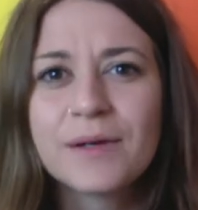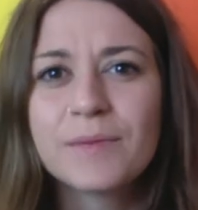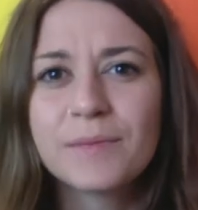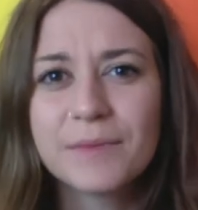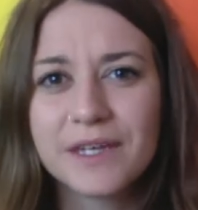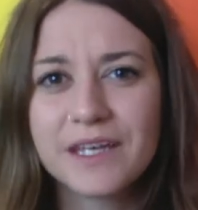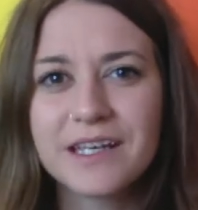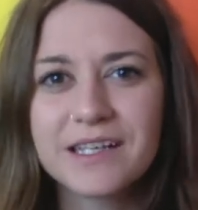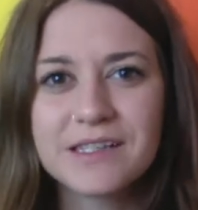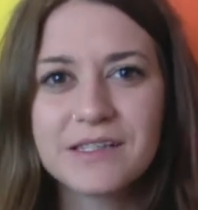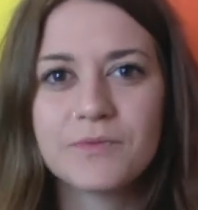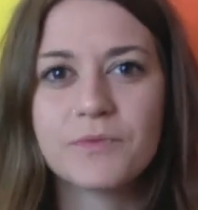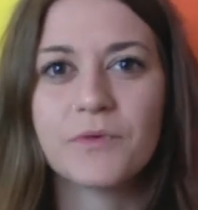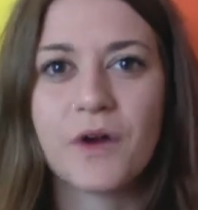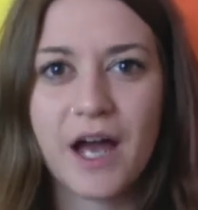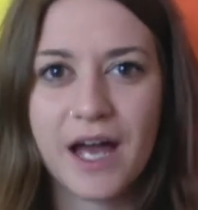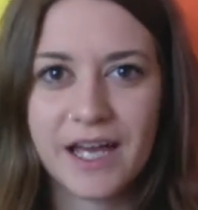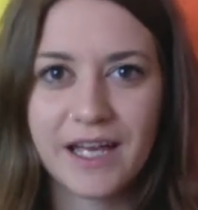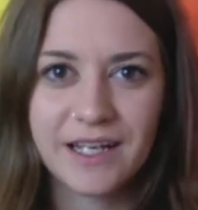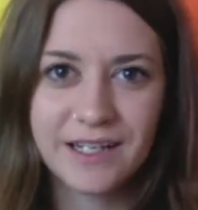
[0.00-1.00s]
Please
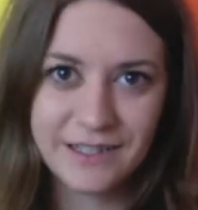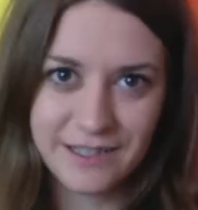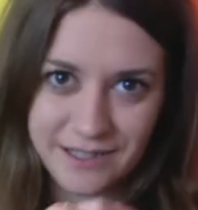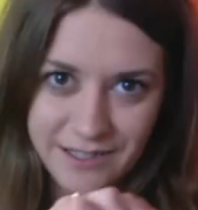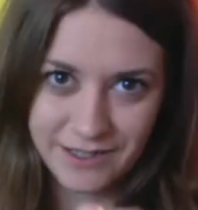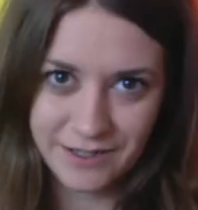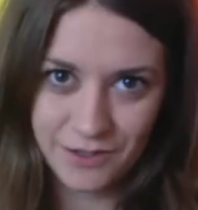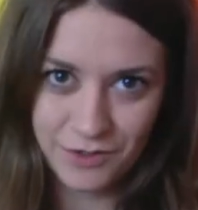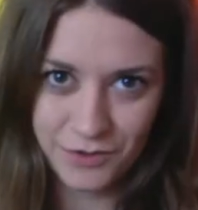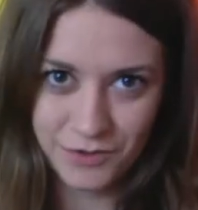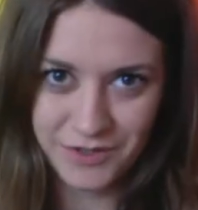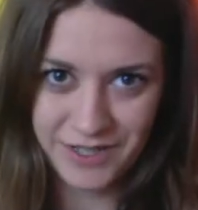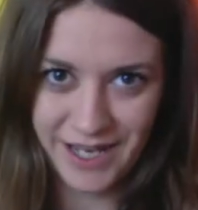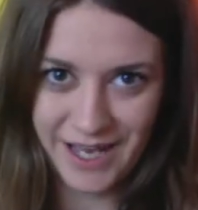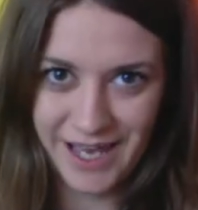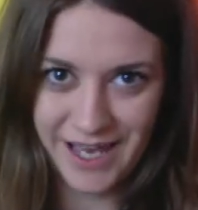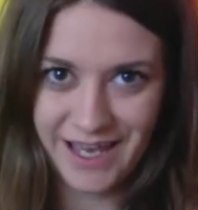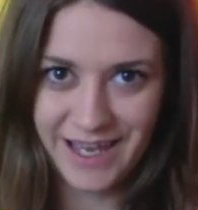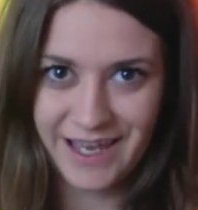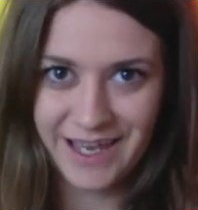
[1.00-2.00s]
write
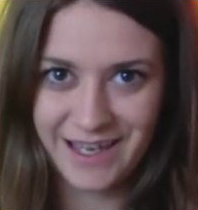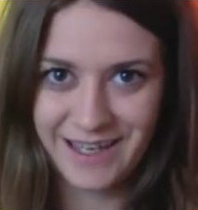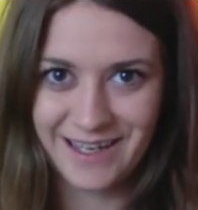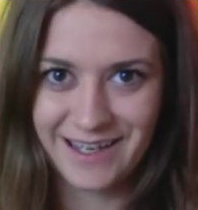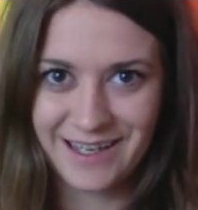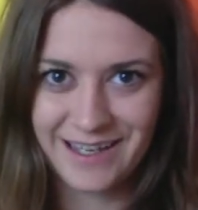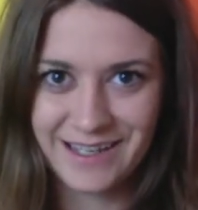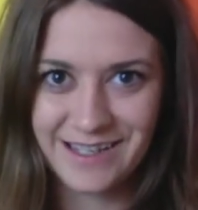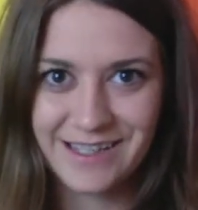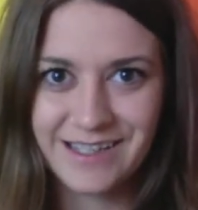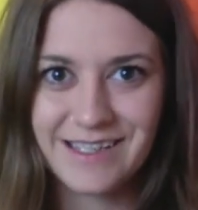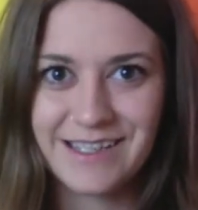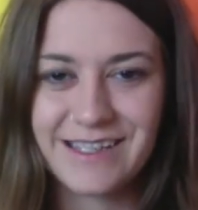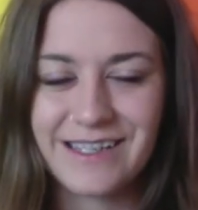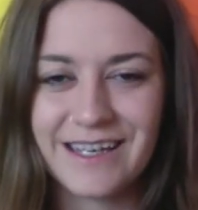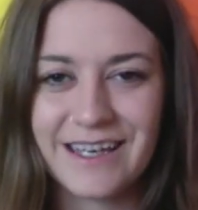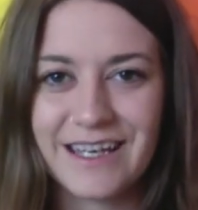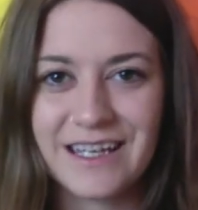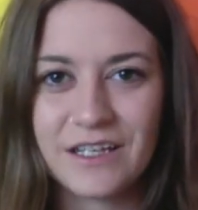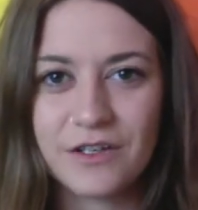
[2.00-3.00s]
today is
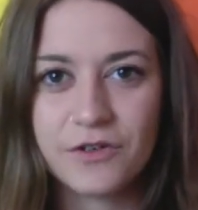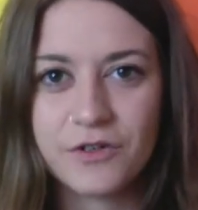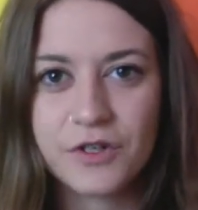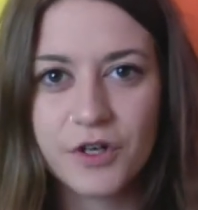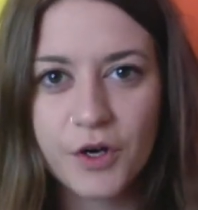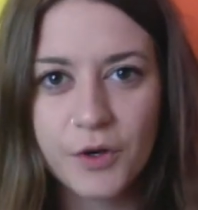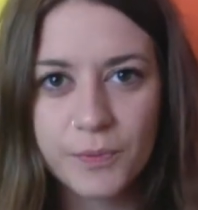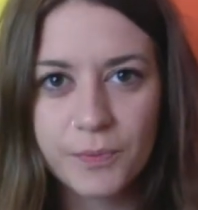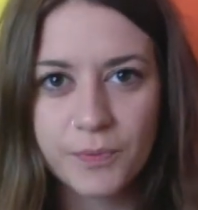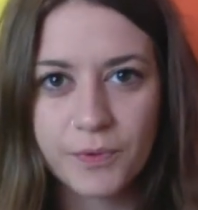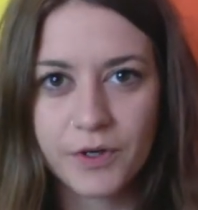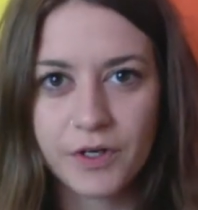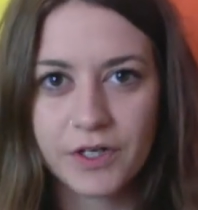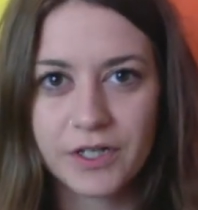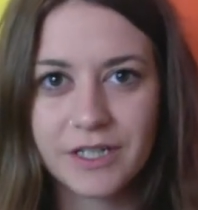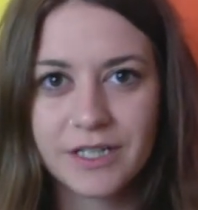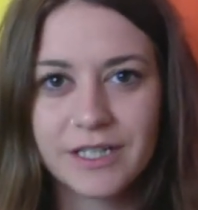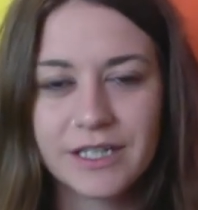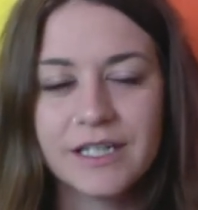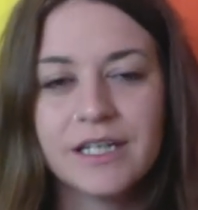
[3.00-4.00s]
in your
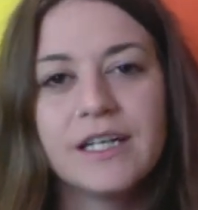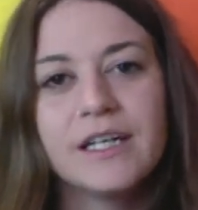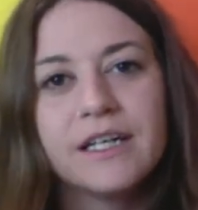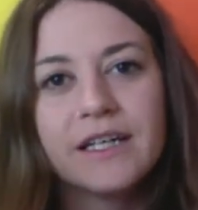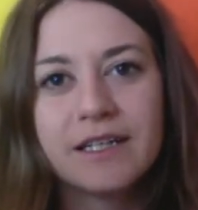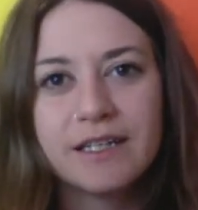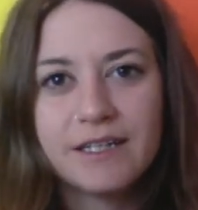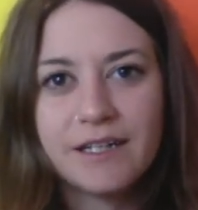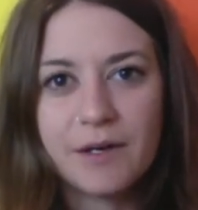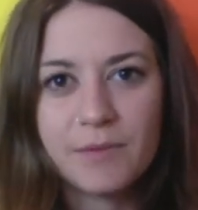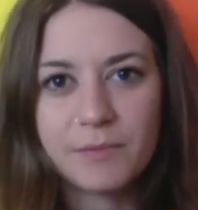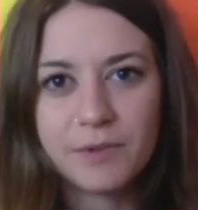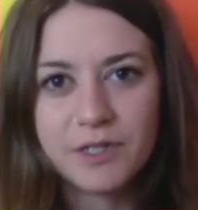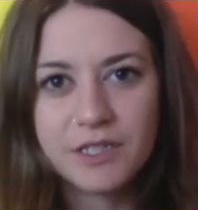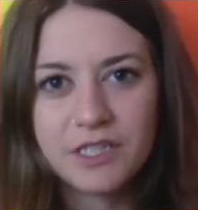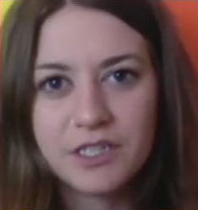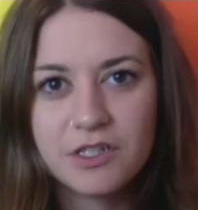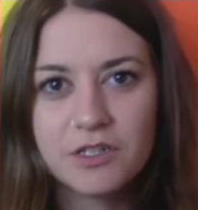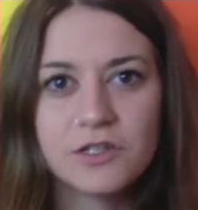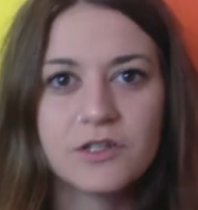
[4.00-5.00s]
notebook. Number
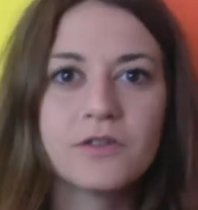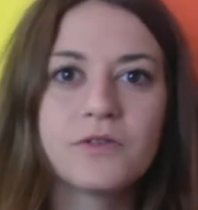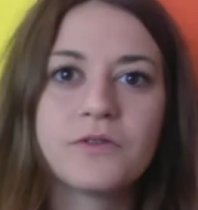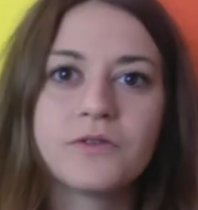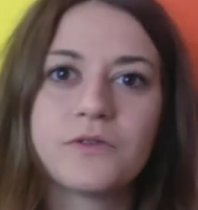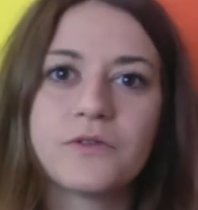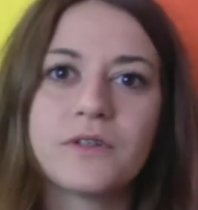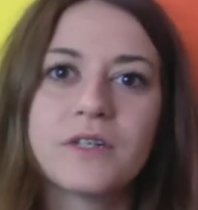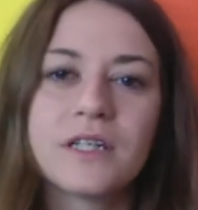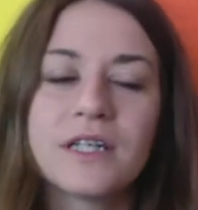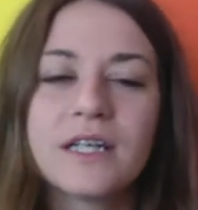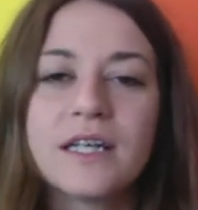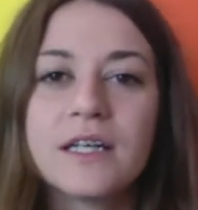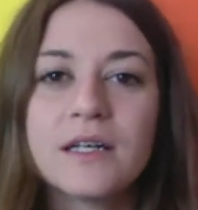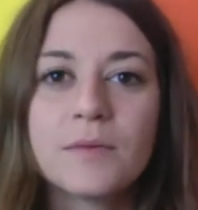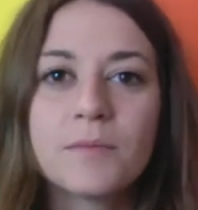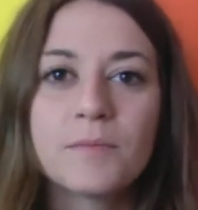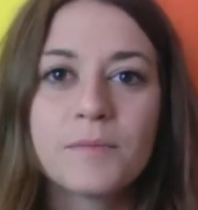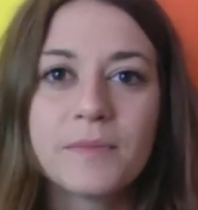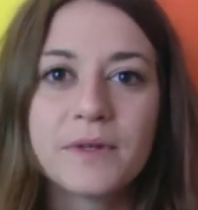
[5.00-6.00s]
2,
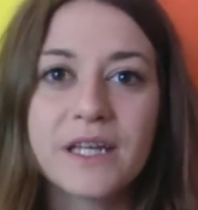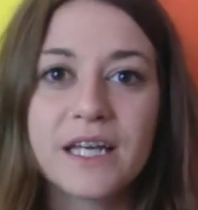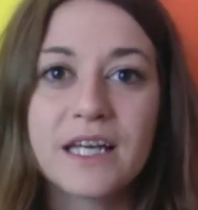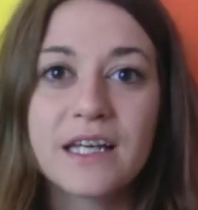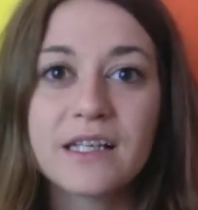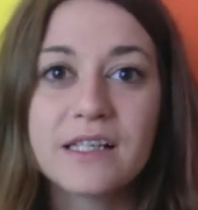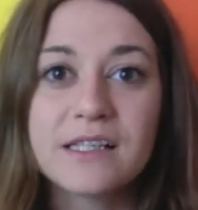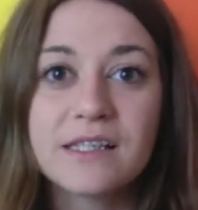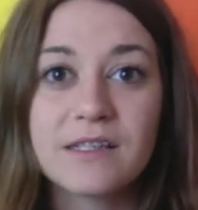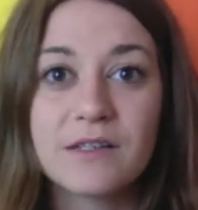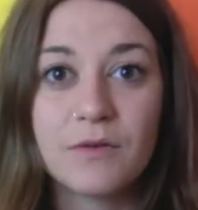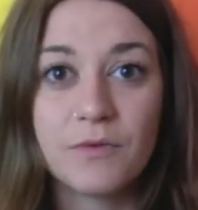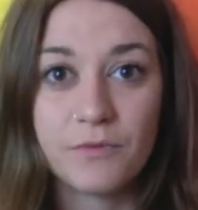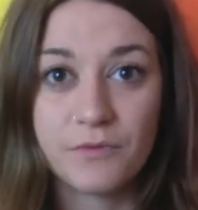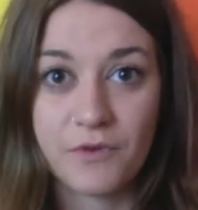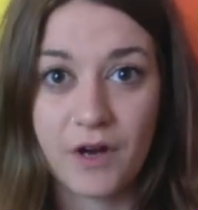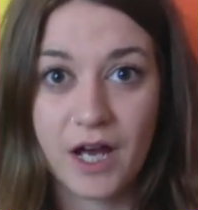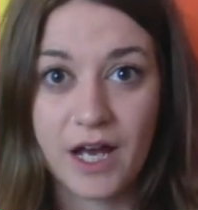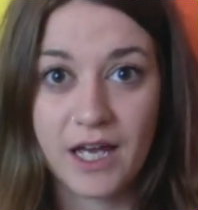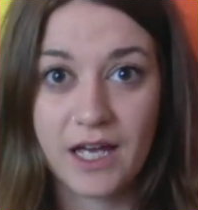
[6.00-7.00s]
please
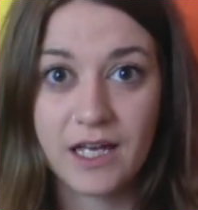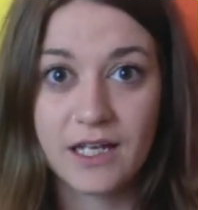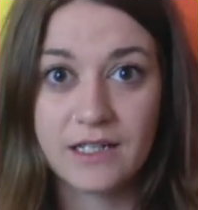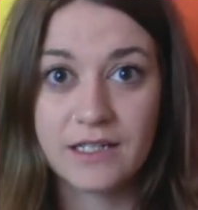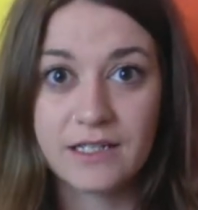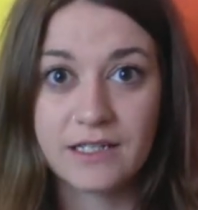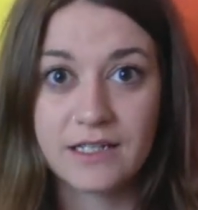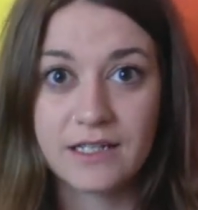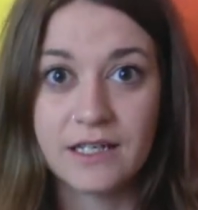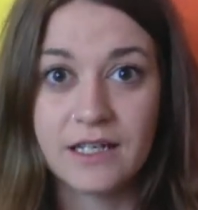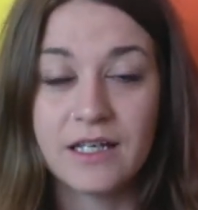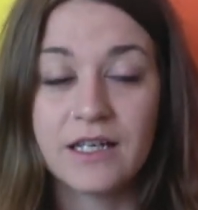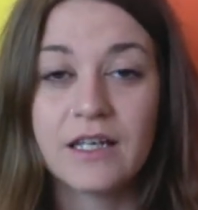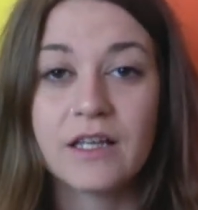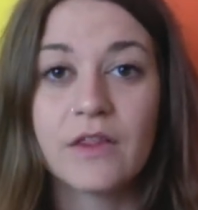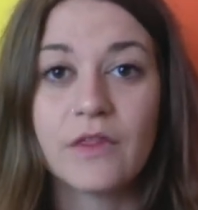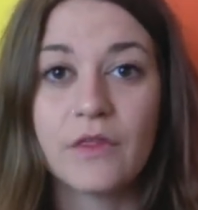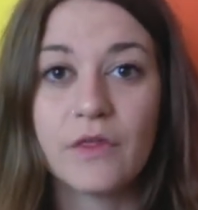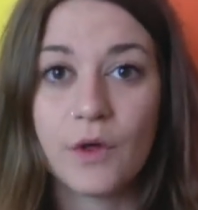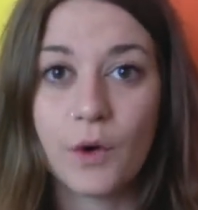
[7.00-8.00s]
write
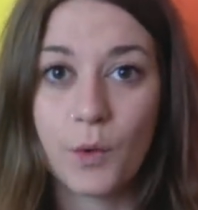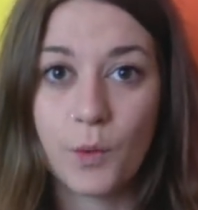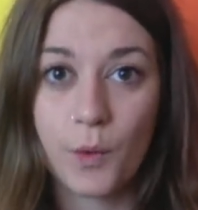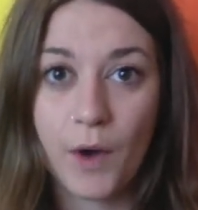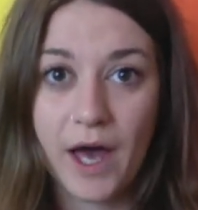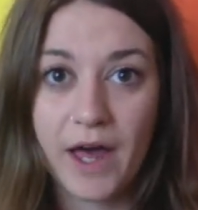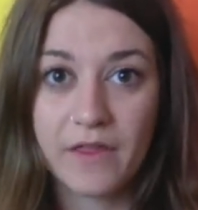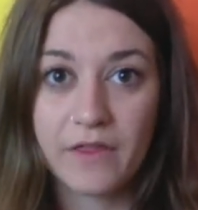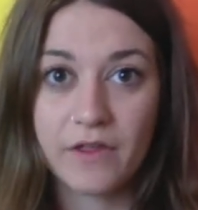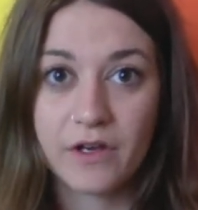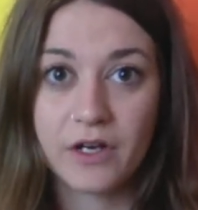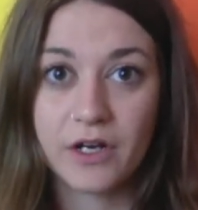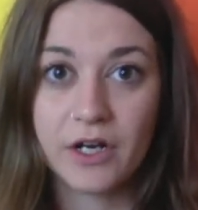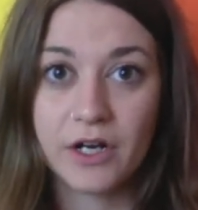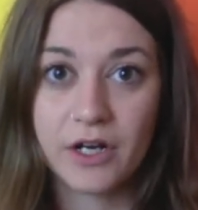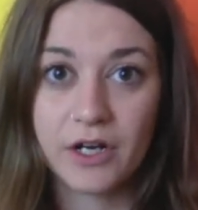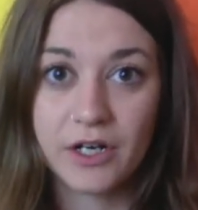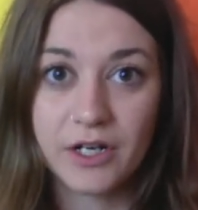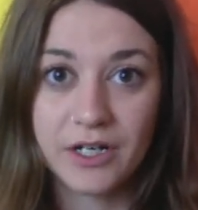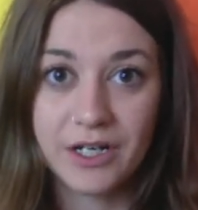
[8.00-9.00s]
the
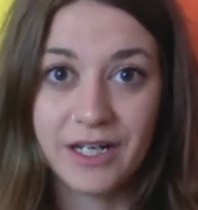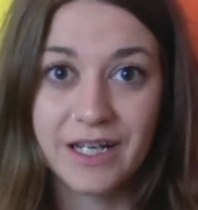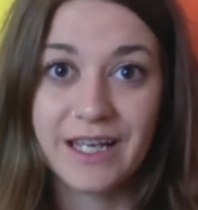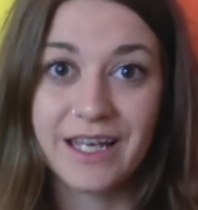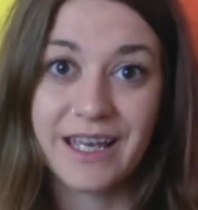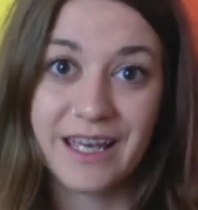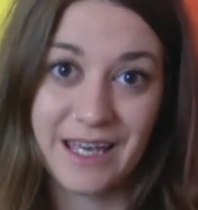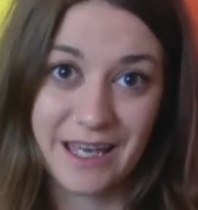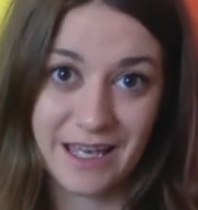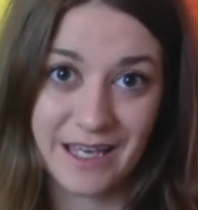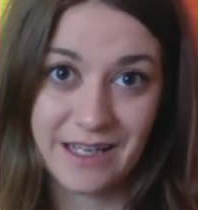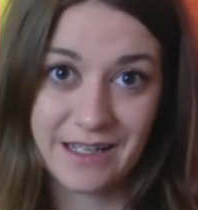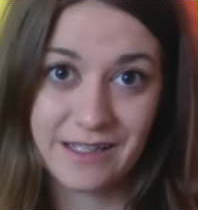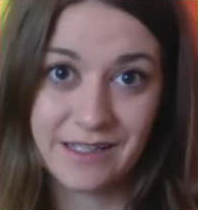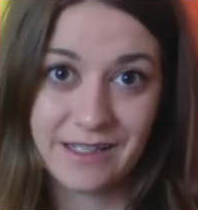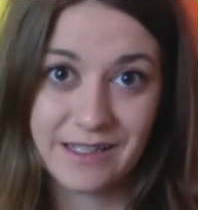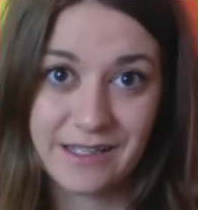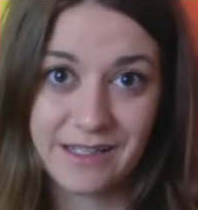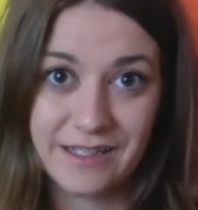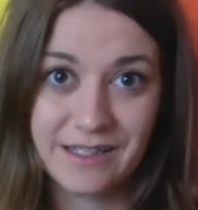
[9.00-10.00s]
weather
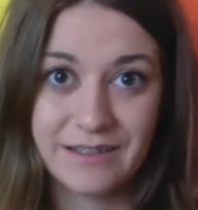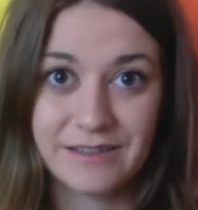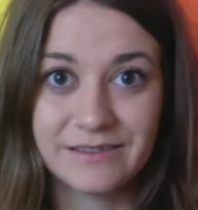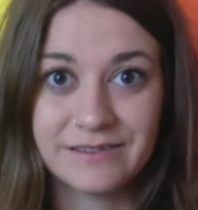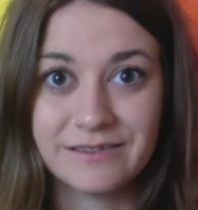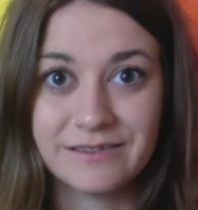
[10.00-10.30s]
is.